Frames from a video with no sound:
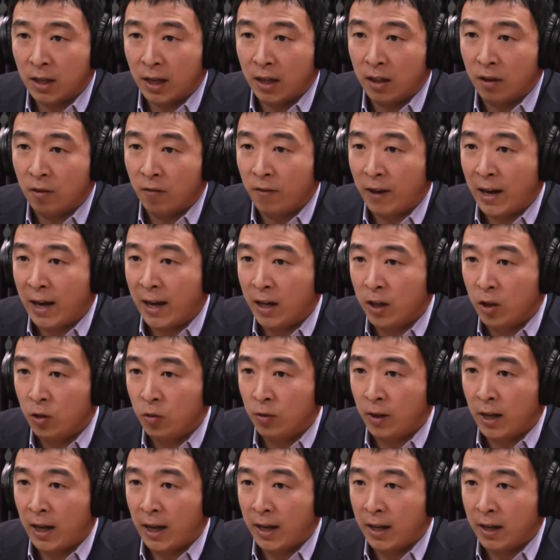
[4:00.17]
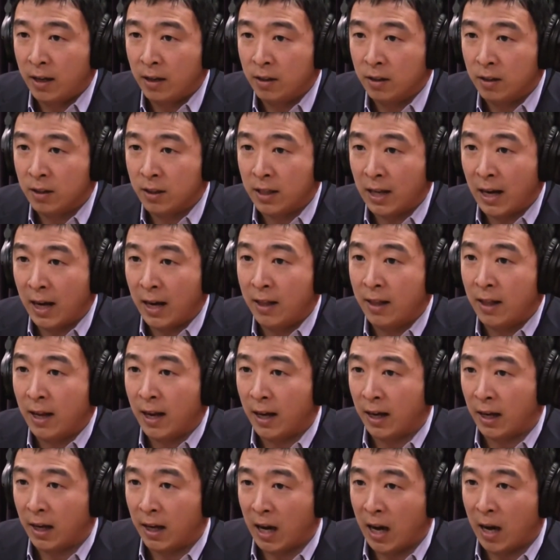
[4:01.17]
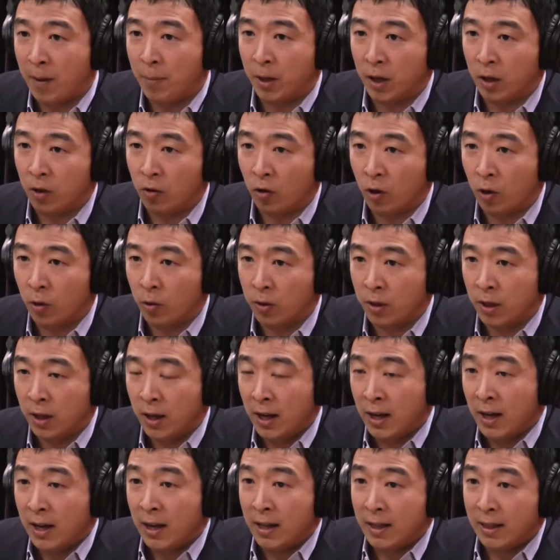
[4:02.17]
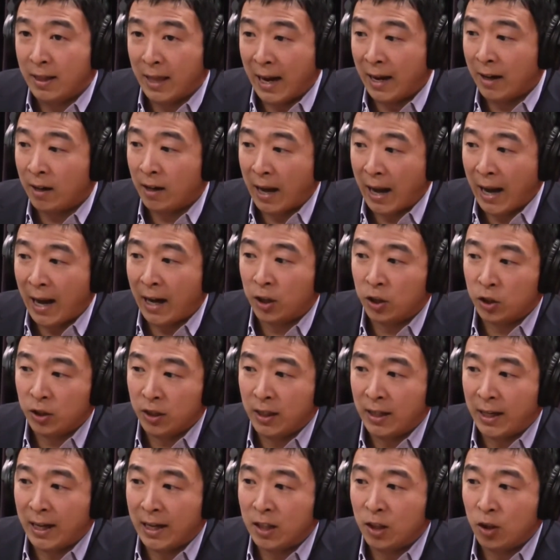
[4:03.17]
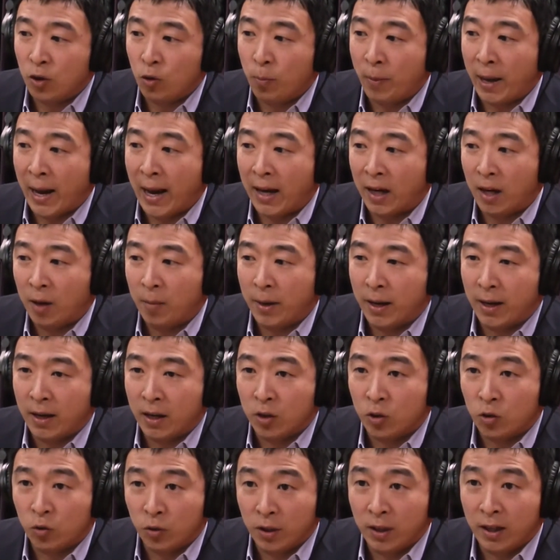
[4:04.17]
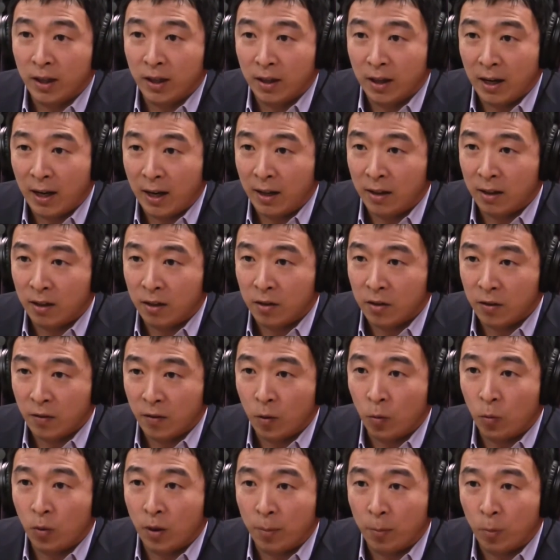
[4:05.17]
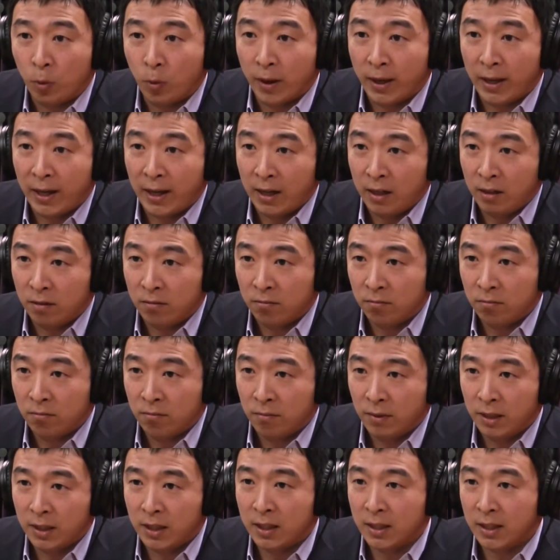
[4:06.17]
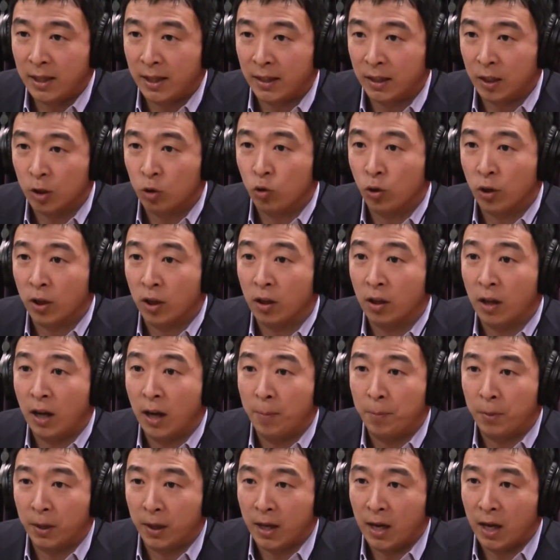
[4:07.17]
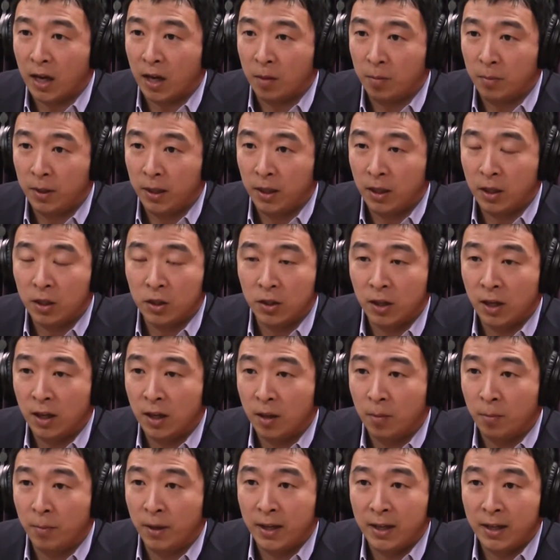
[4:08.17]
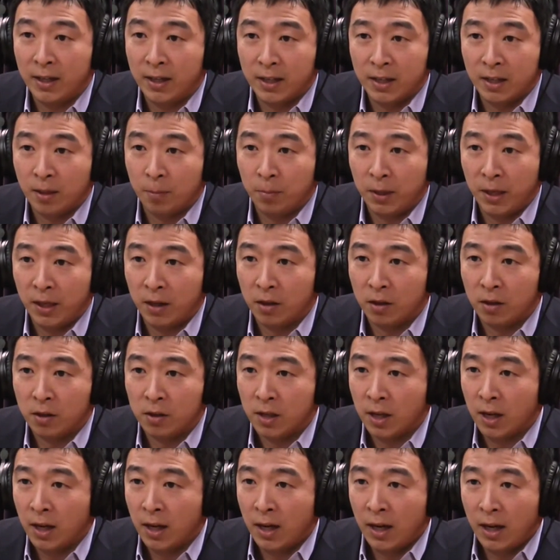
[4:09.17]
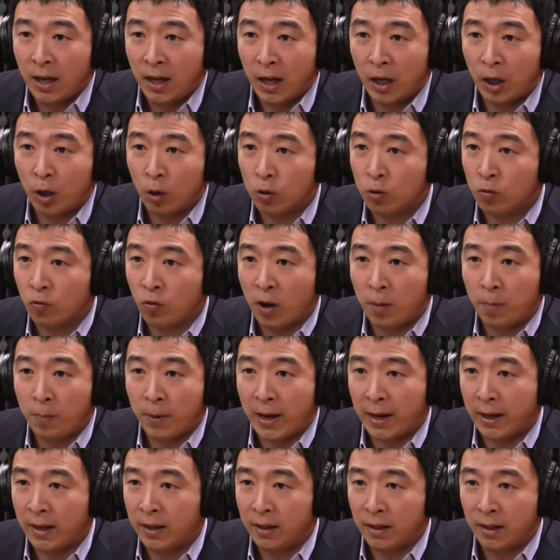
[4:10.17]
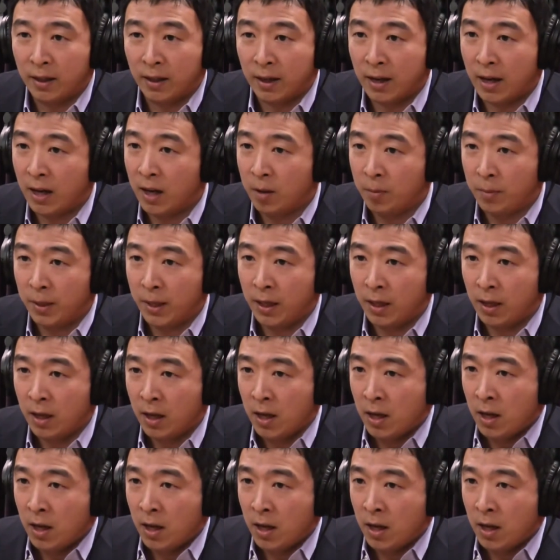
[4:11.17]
and the value gains and the economic growth, that actually gets you back about $1 trillion of the 1.8. This is like the trickle-up economy, because none of the money disappears. It goes right back into the economy.